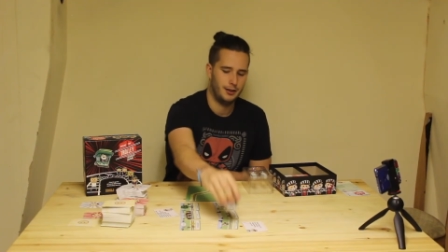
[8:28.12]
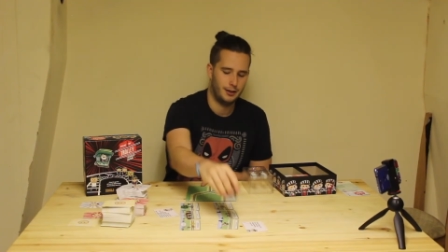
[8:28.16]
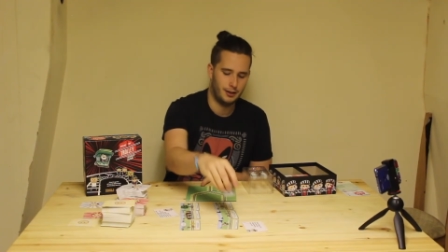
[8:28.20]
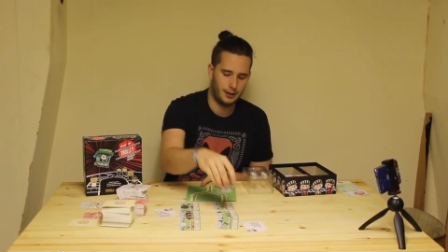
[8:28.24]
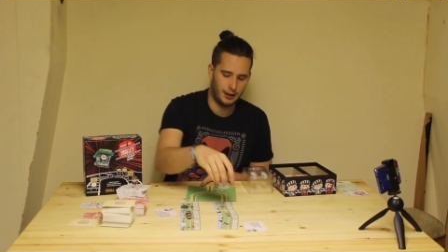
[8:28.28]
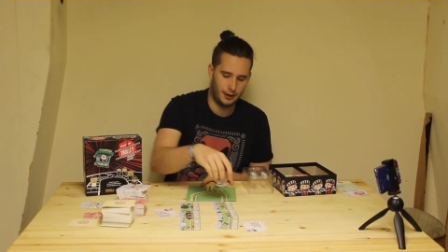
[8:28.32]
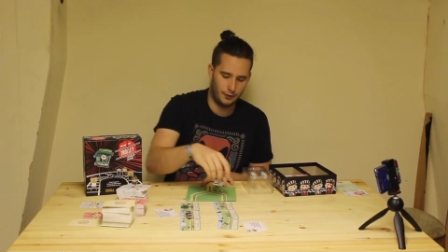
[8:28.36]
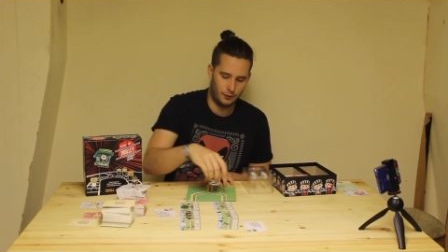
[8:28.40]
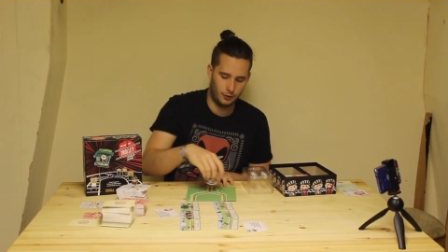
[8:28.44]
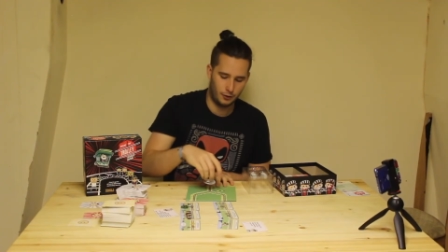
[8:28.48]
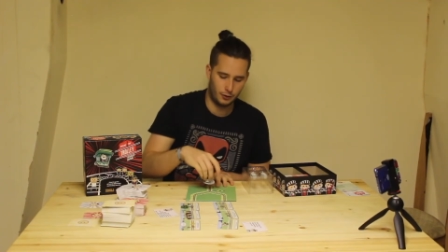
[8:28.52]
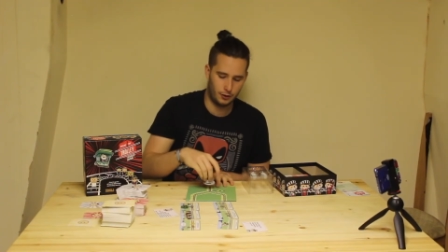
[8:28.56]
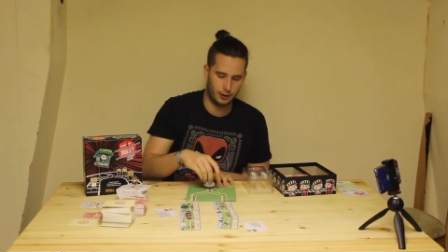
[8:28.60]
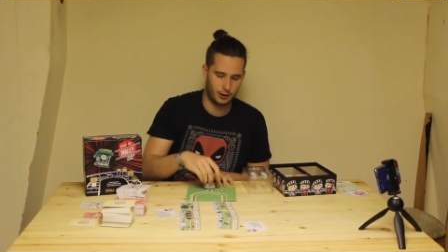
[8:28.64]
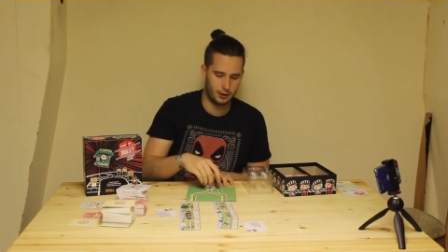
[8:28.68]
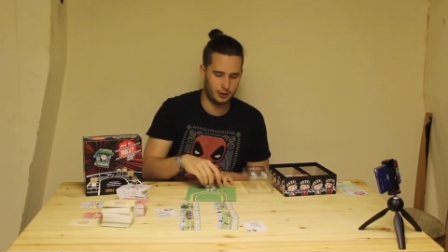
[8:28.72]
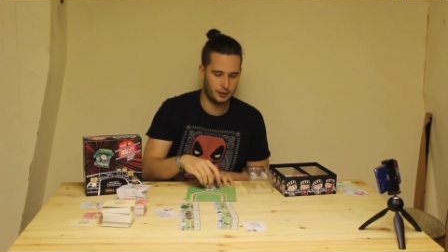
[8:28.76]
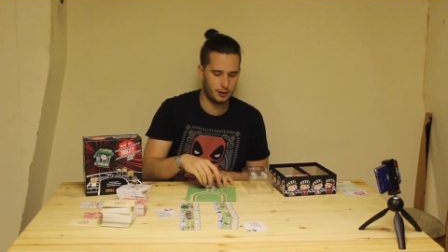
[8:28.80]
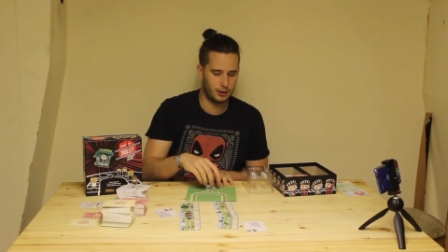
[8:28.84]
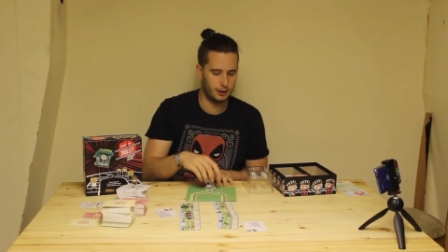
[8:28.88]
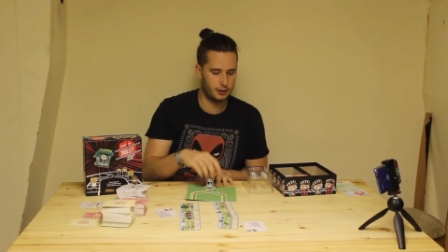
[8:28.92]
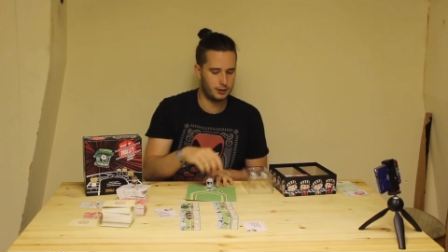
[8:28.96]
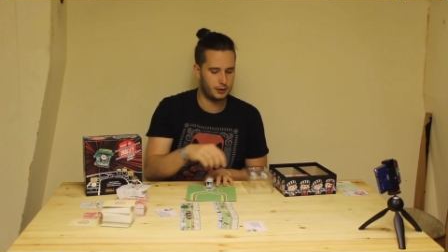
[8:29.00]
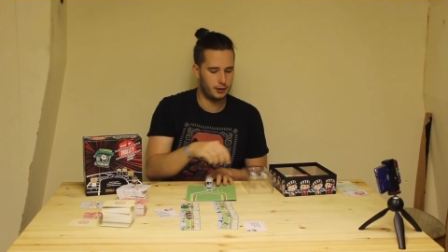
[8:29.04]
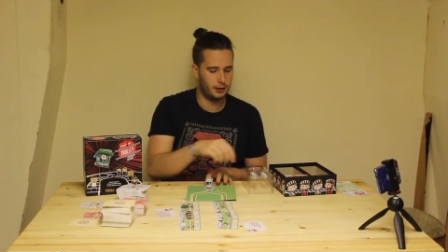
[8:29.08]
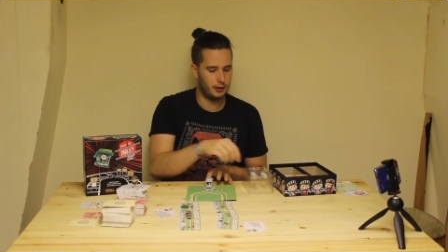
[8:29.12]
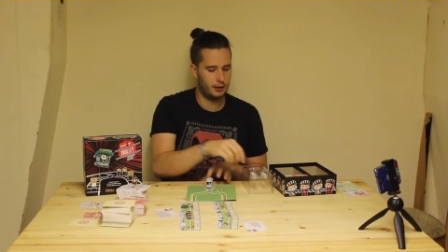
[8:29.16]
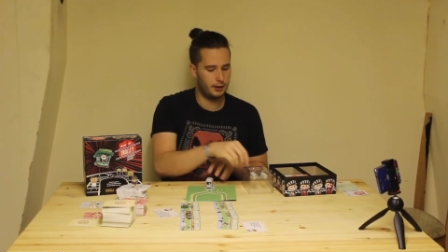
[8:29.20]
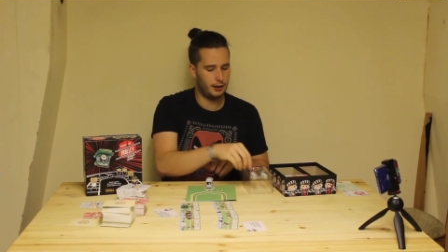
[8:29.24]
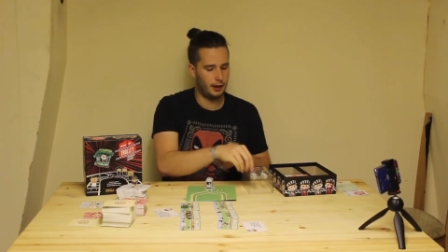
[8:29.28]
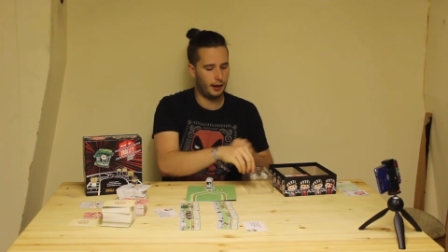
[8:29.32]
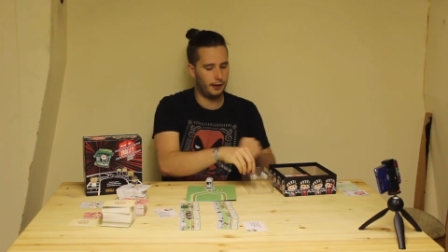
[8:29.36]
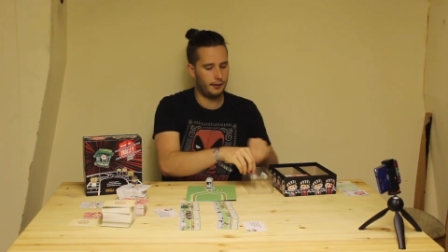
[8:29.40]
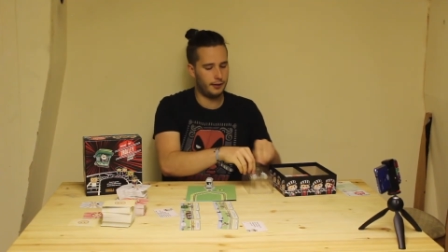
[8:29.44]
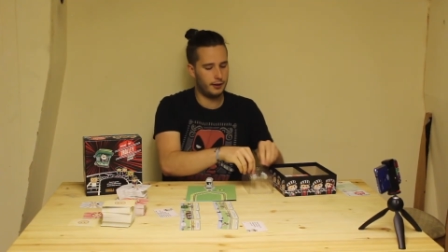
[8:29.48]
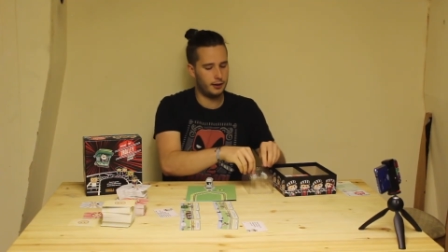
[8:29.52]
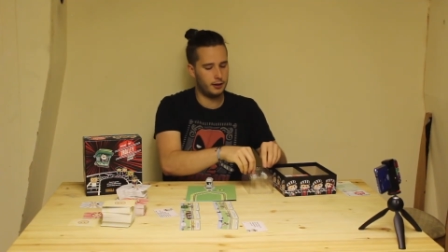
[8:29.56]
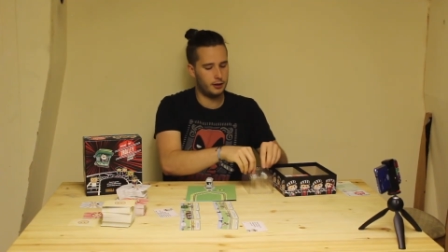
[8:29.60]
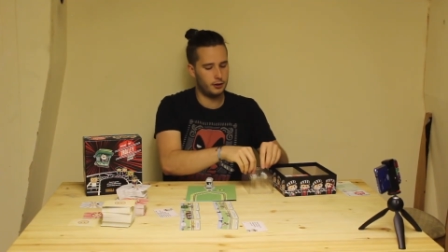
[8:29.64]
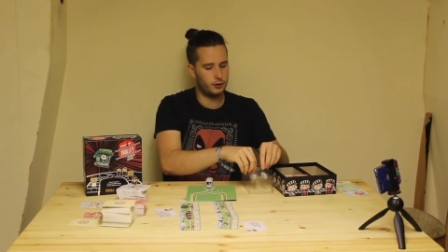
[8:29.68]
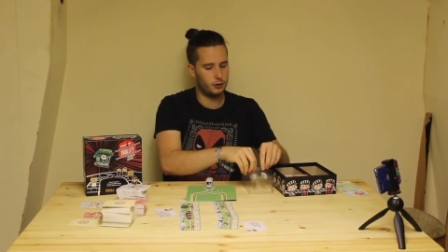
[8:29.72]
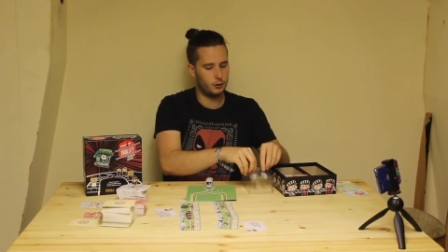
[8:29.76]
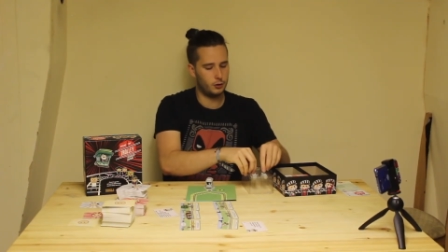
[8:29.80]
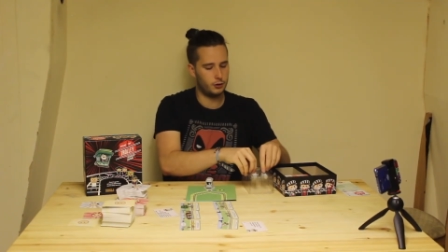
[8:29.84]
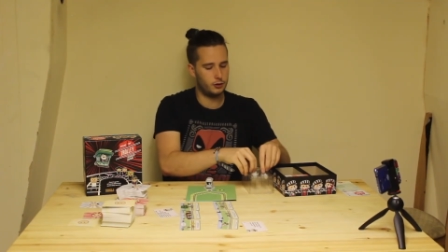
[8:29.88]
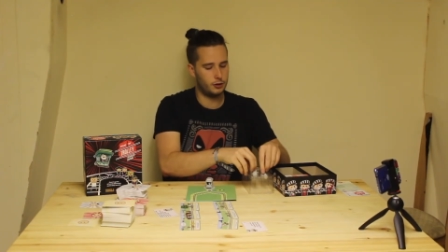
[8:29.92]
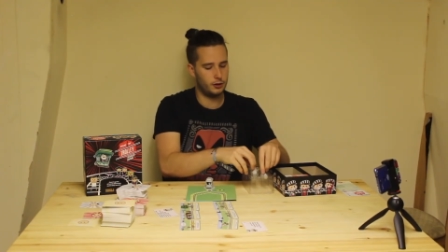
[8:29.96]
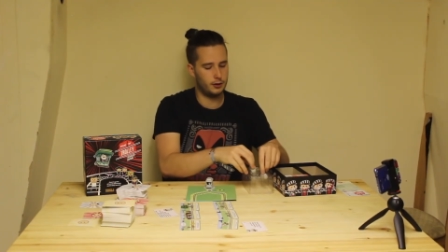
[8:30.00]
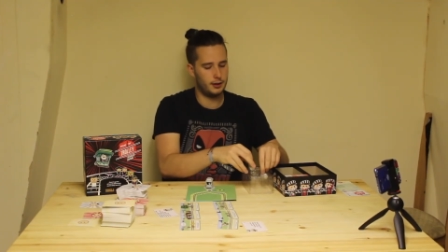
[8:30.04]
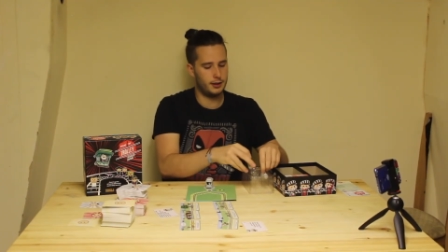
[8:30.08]
if you're the conductor. And then there's
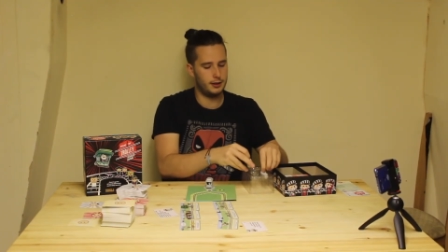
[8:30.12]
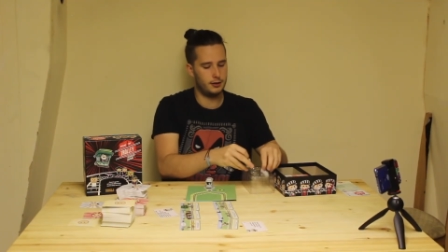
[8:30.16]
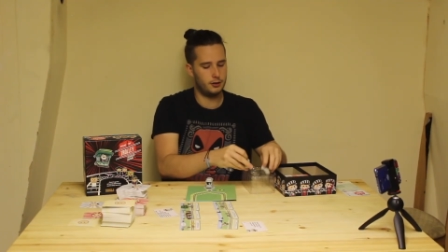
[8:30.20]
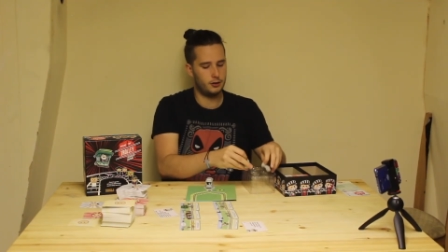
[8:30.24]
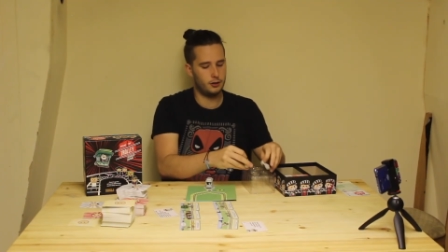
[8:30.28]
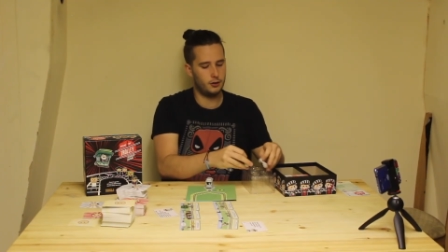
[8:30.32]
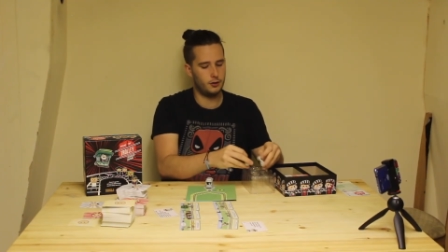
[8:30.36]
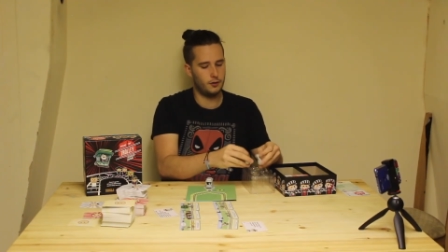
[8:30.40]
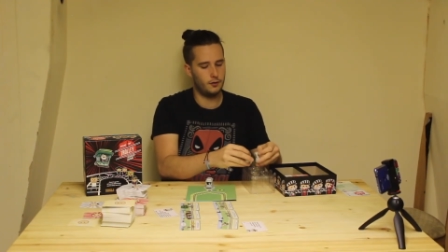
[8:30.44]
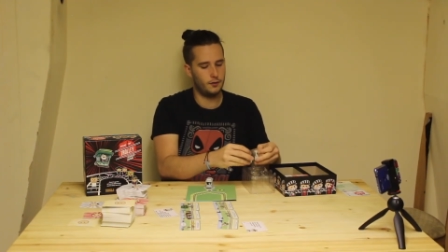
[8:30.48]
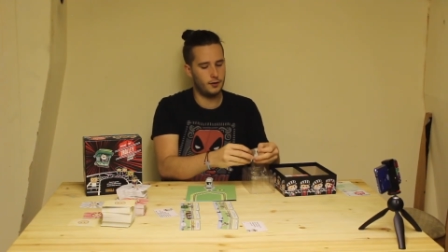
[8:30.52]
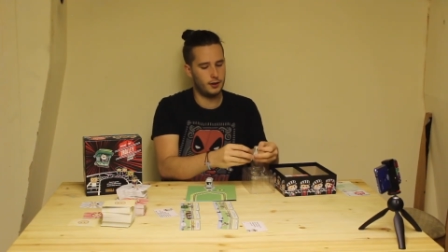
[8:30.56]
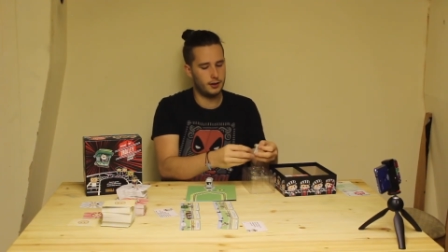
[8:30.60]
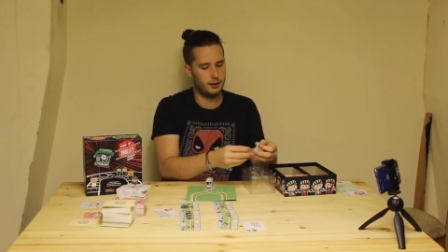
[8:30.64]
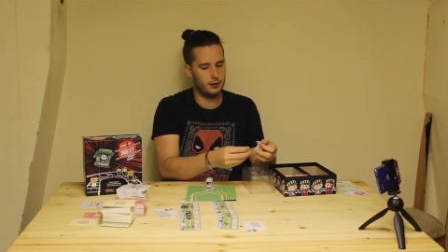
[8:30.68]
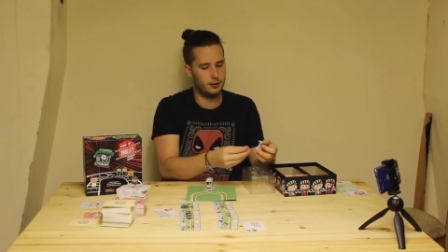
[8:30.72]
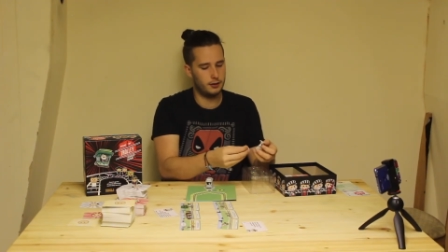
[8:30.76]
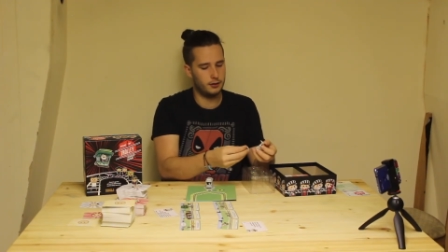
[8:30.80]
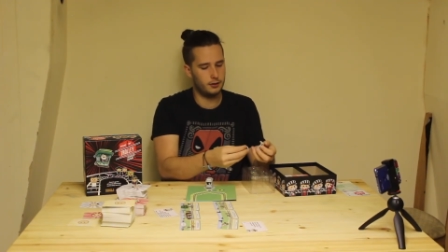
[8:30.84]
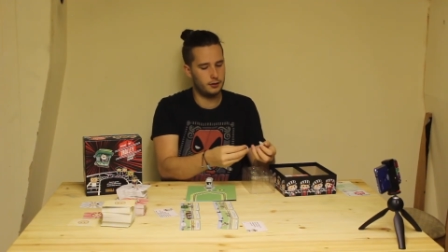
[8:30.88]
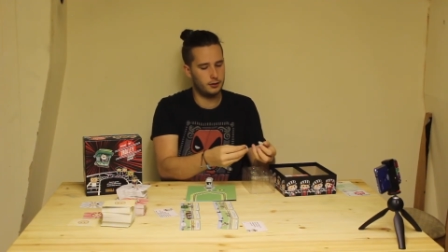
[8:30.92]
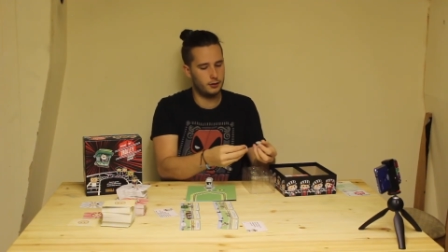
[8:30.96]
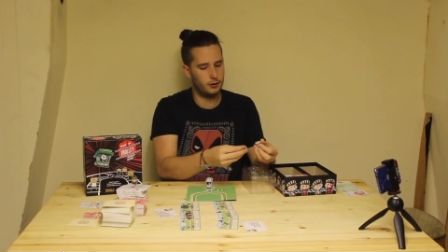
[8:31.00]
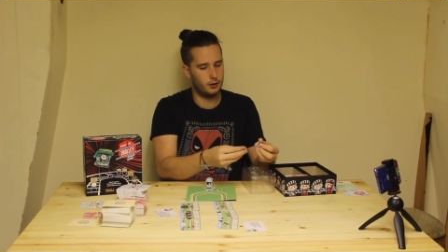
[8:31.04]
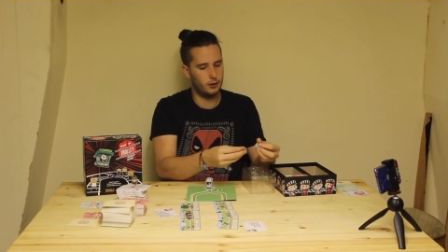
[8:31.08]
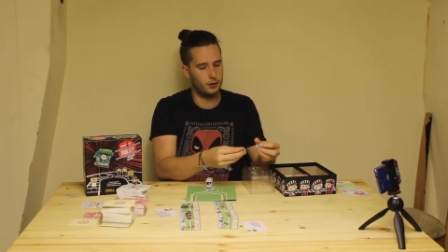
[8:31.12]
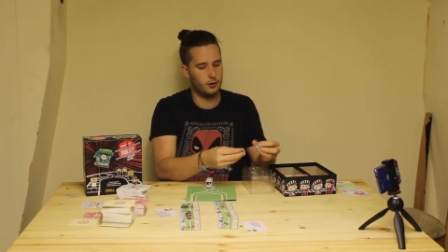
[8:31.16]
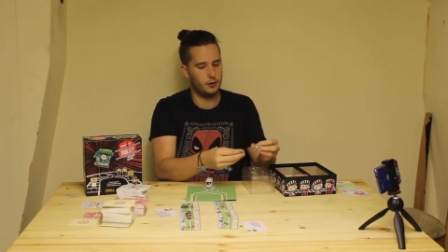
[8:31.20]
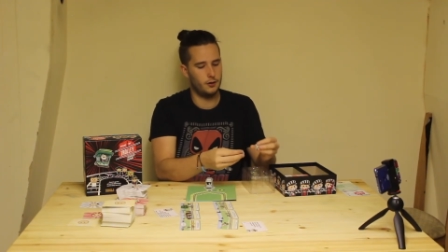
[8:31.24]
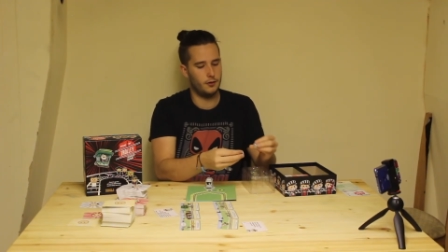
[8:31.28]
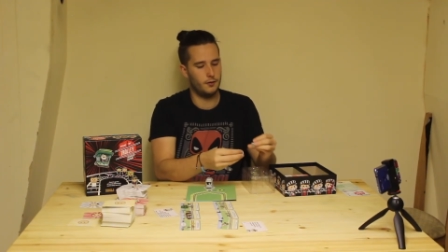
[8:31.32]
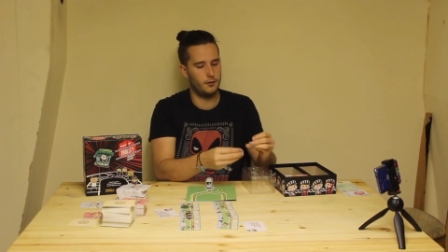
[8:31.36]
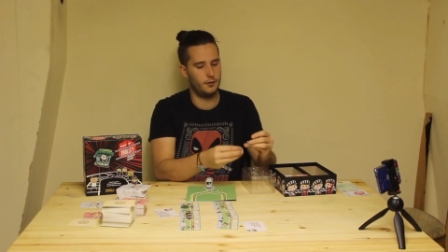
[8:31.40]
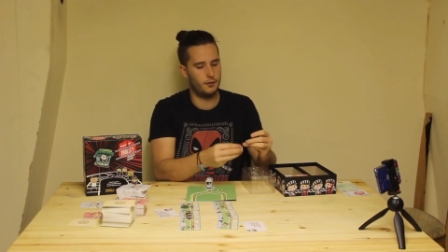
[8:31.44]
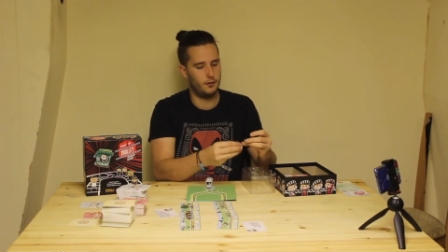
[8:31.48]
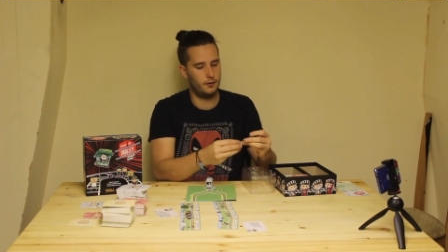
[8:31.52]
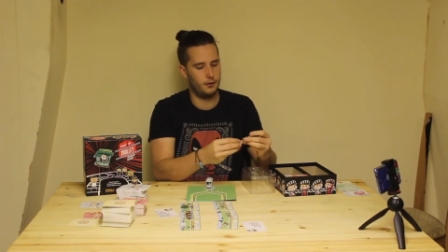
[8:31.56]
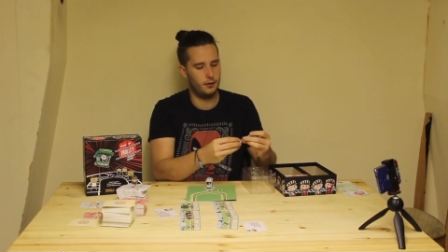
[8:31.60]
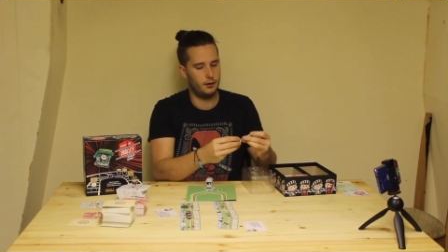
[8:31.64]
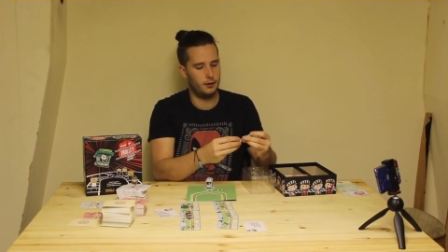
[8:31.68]
also these 2 figures of